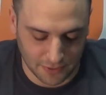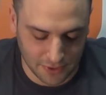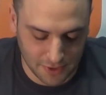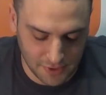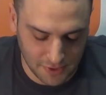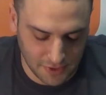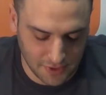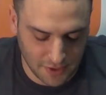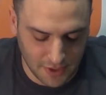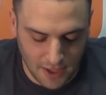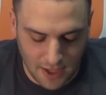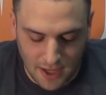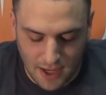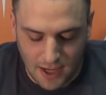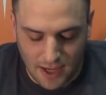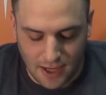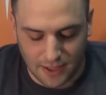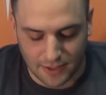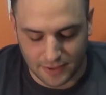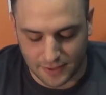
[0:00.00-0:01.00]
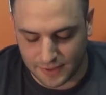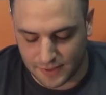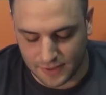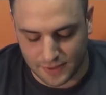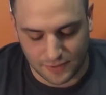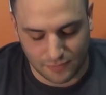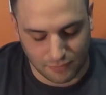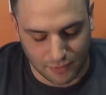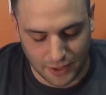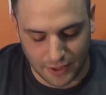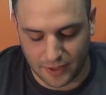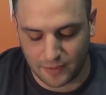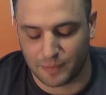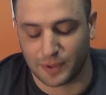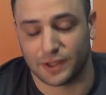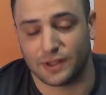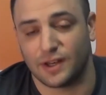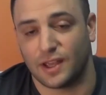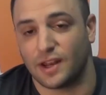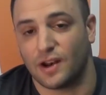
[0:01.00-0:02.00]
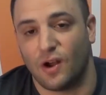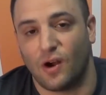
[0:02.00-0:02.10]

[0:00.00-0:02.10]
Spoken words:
this has really been an